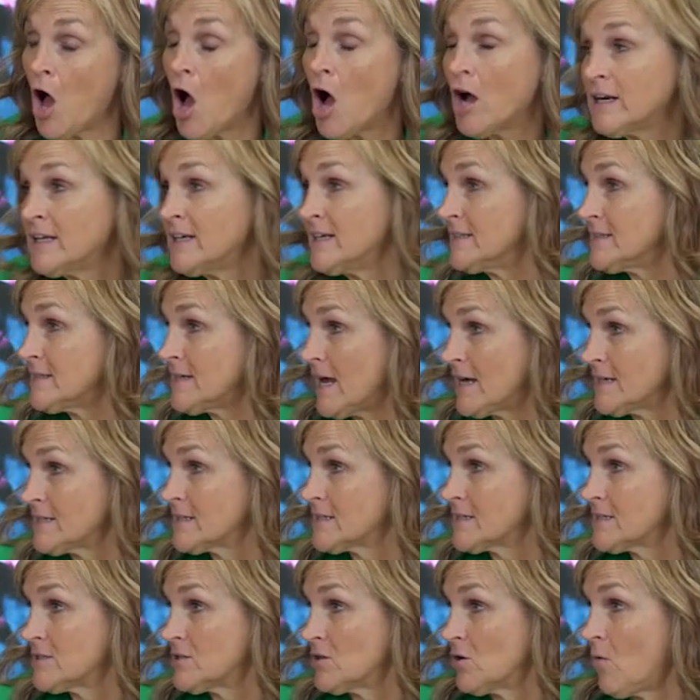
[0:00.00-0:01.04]
audience
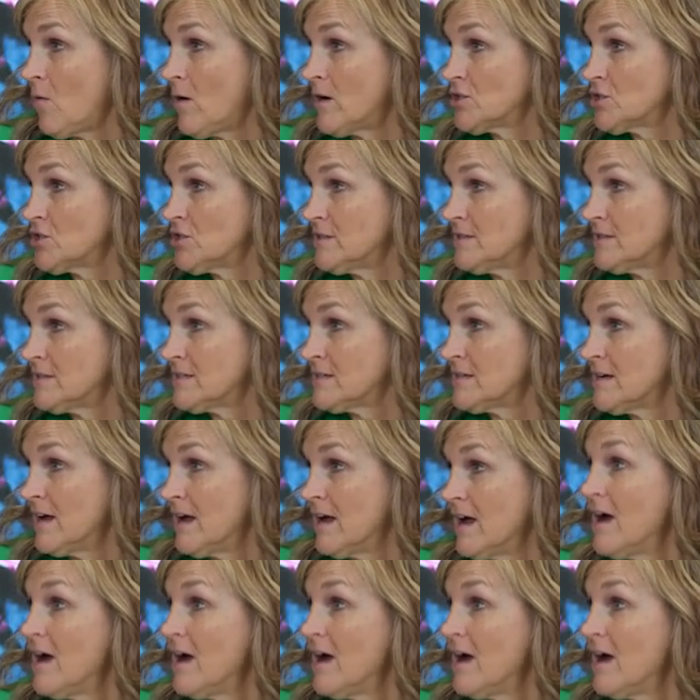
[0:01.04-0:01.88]
asks the questions.